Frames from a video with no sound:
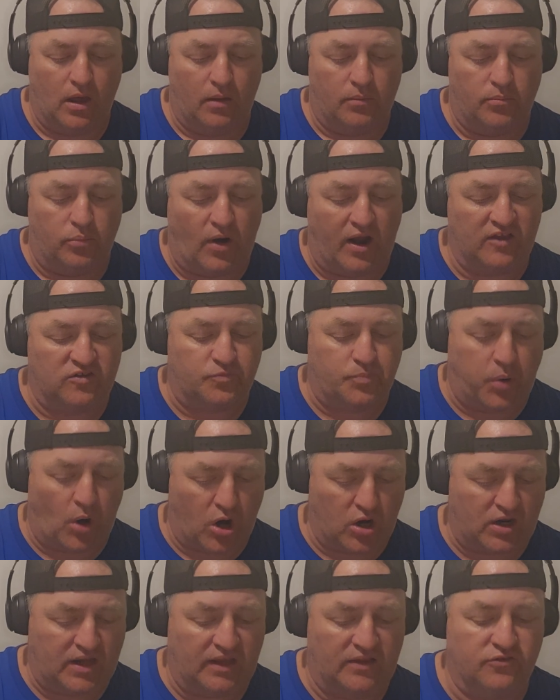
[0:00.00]
Bryce
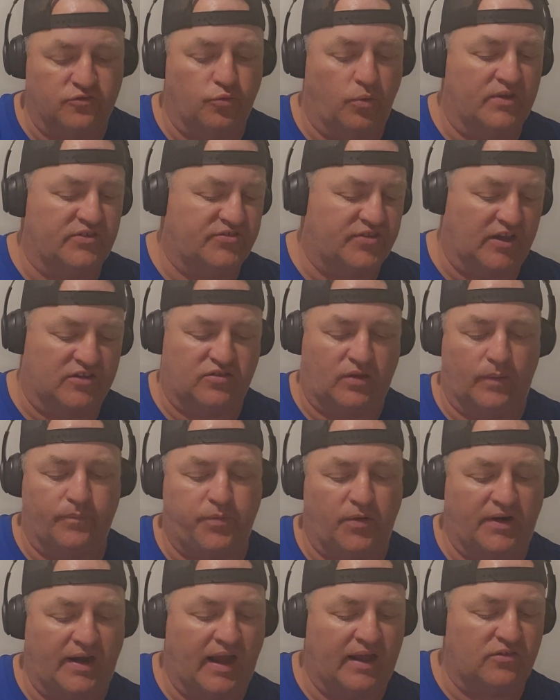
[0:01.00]
Perkins went 16
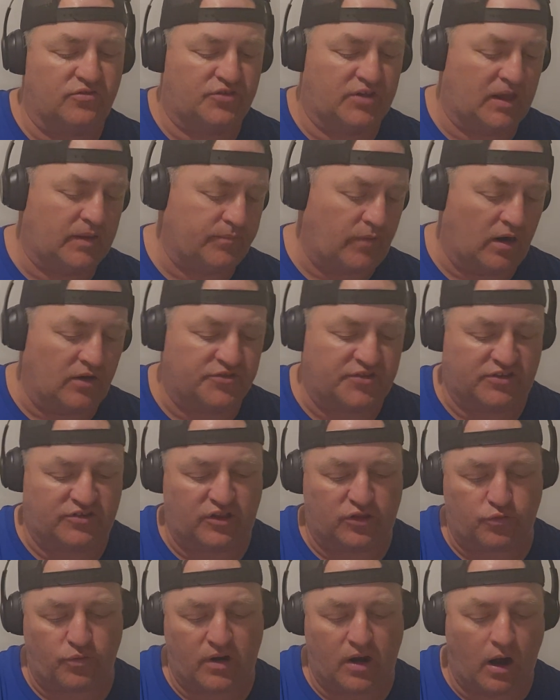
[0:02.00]
for 19, running
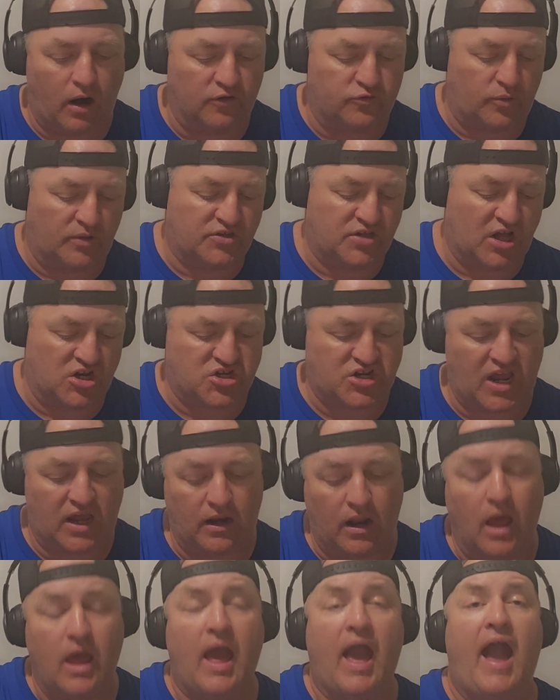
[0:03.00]
63 yards, one
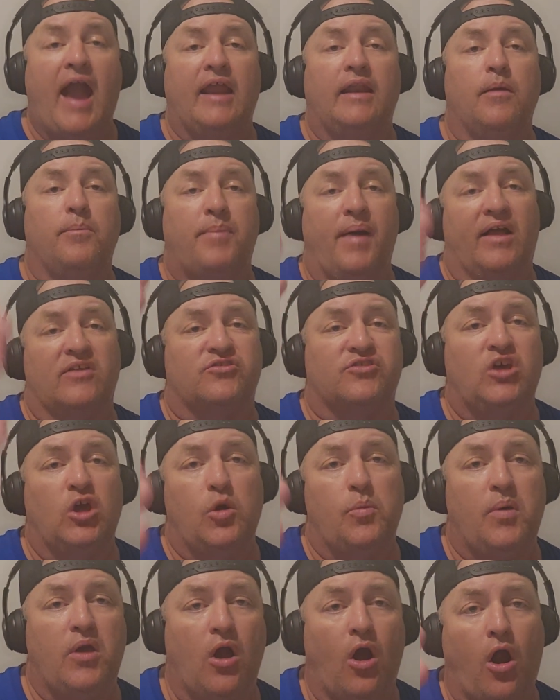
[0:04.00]
touchdown. Had the best
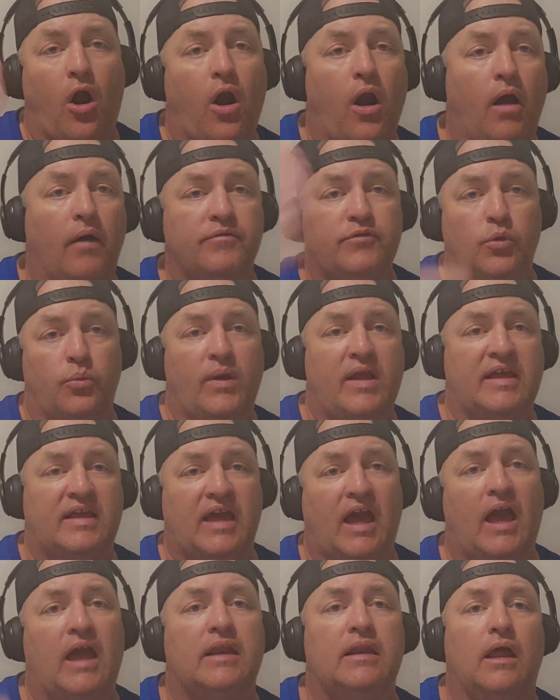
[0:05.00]
QBR of the
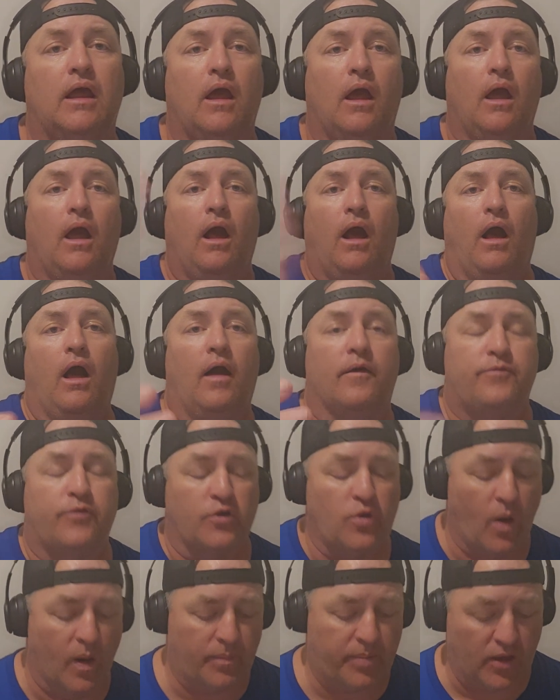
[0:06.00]
weekend for
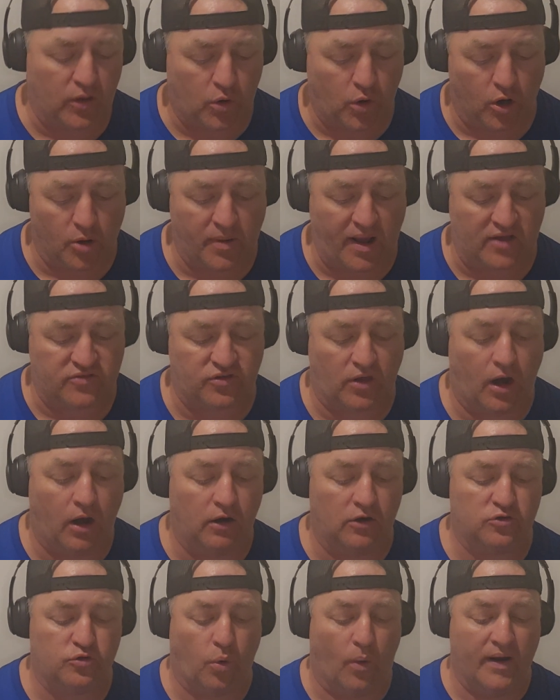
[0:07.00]
UFL quarterbacks,
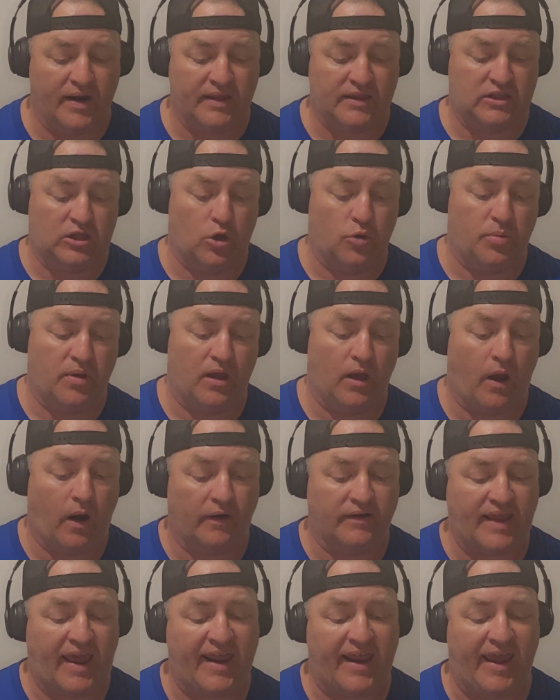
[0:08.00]
120
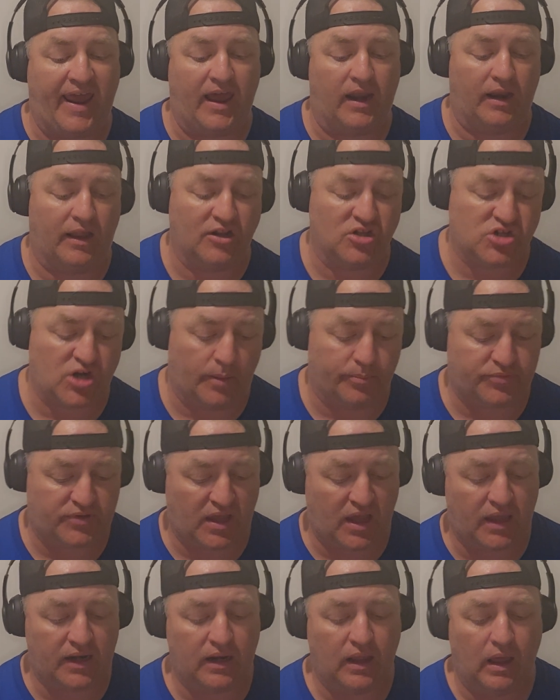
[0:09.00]
QBR. Danny Etling jumped
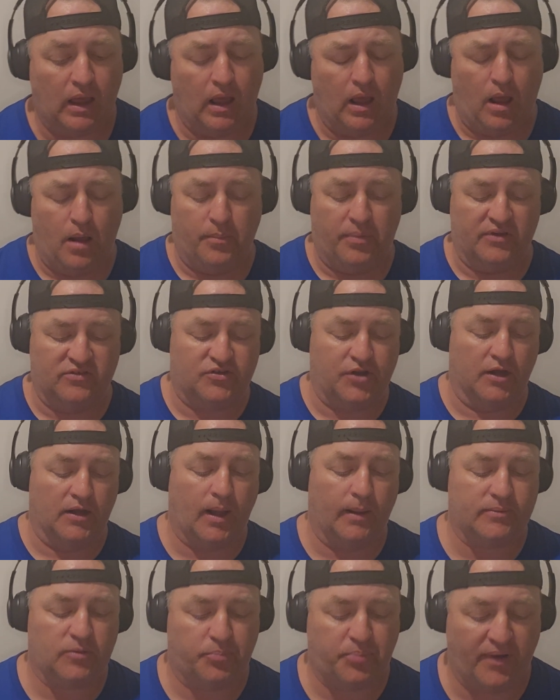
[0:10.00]
in, but stunk
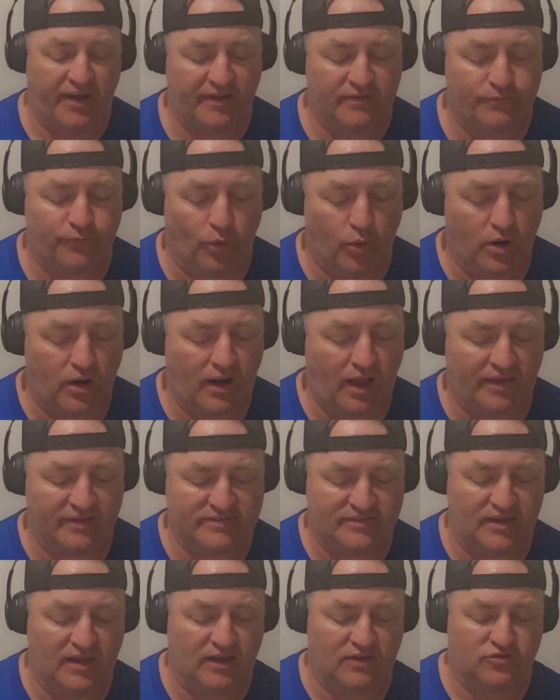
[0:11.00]
up the place, 4 out of
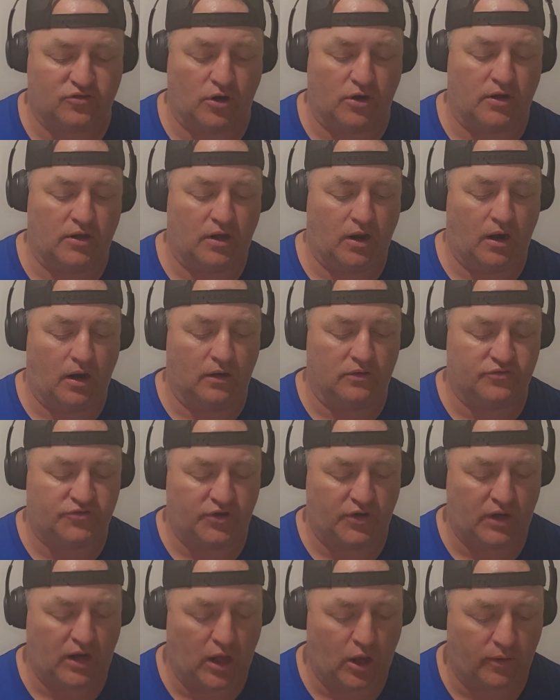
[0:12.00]
6, 30 yards,
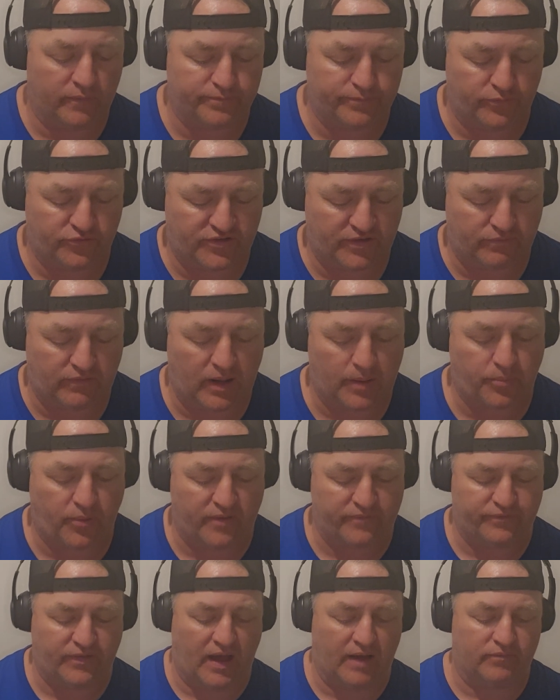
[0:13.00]

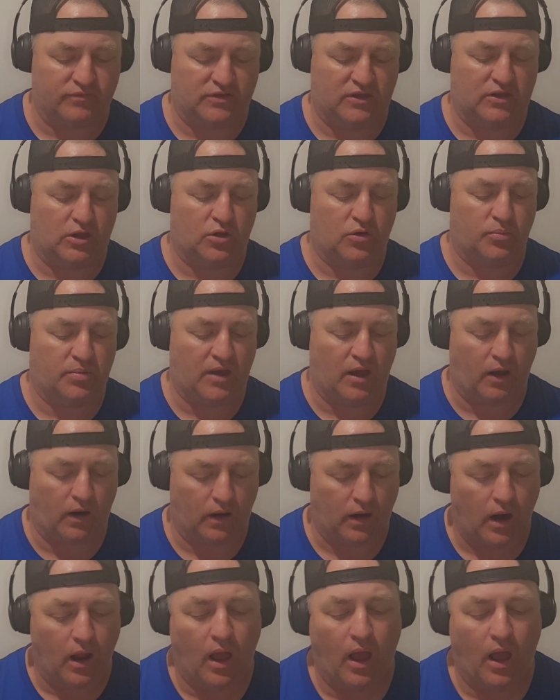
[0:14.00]
78.5 QBR.